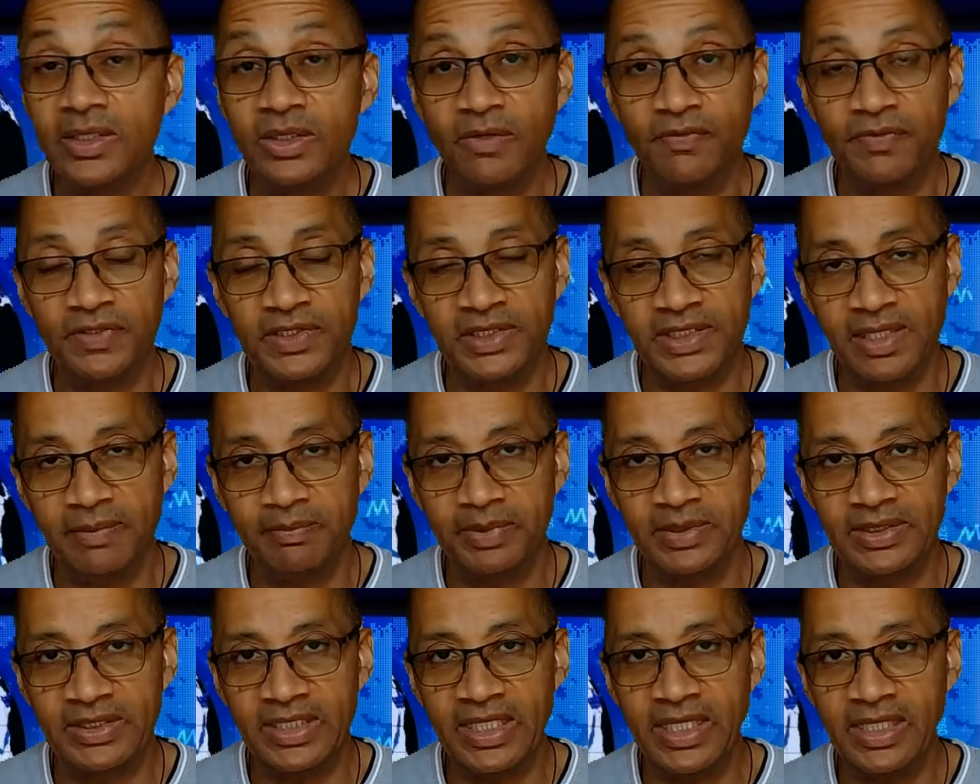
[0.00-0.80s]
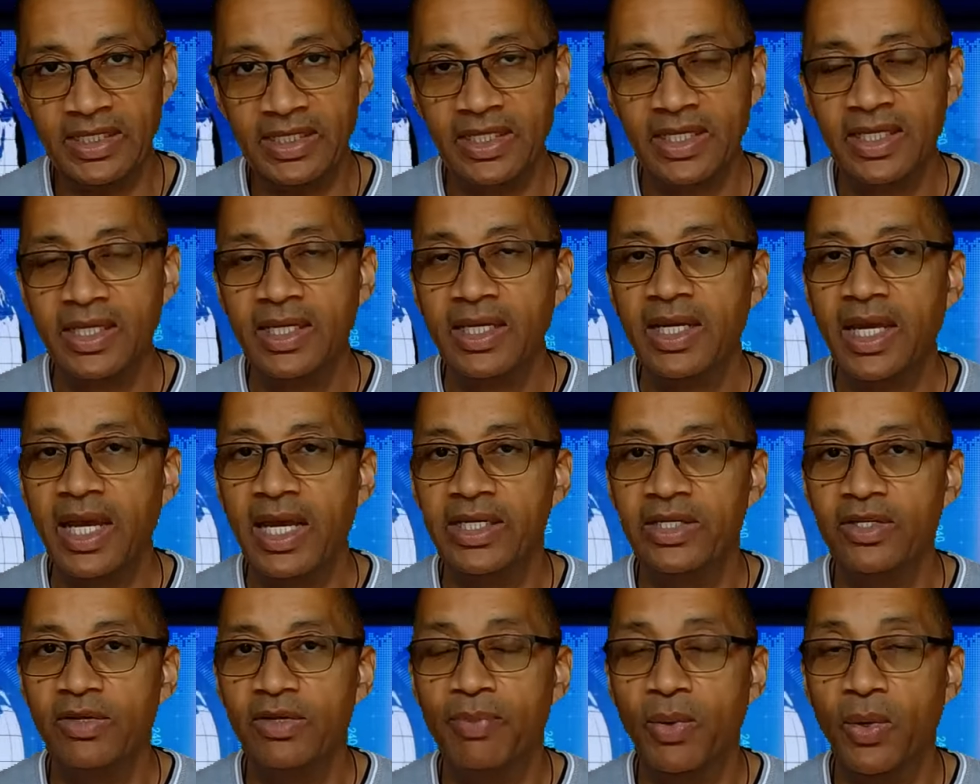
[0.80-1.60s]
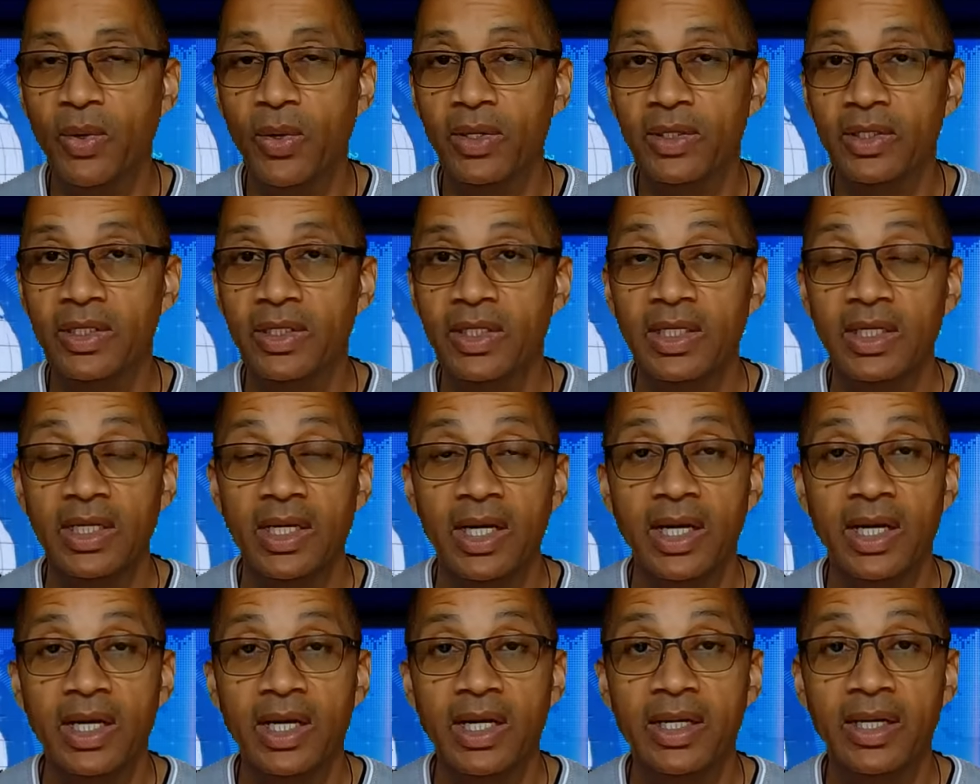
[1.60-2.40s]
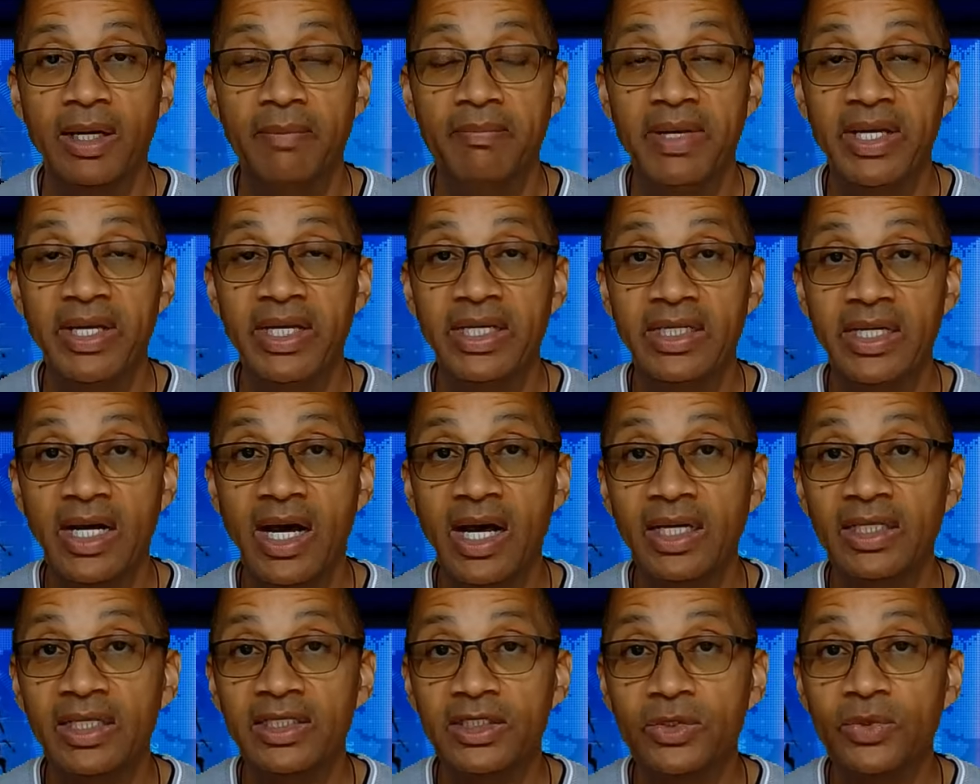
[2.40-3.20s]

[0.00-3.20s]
So if it's 10% and you bought $1 million,